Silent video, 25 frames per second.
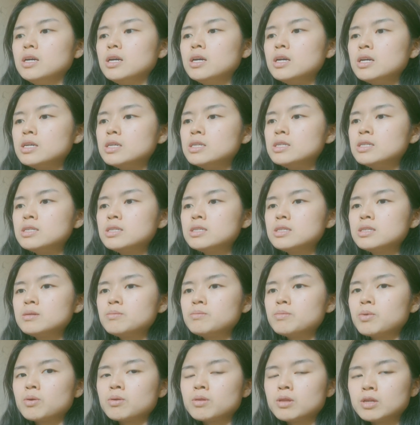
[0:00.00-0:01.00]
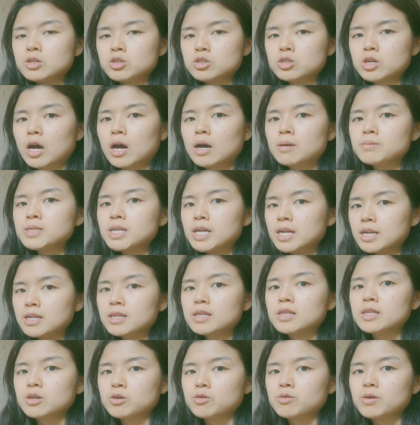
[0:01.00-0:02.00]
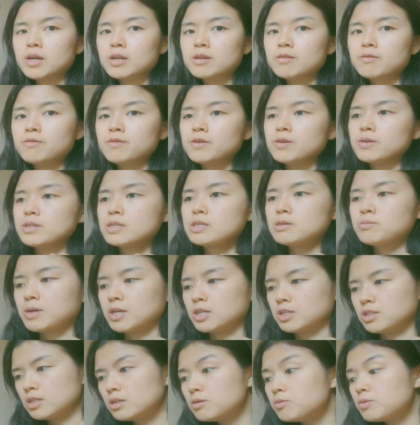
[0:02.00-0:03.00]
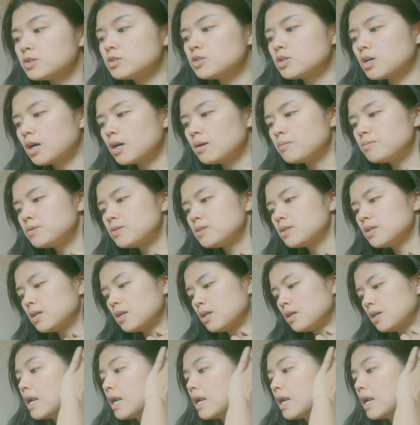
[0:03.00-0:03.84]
is both in jobs and in the creative field, especially with jobs.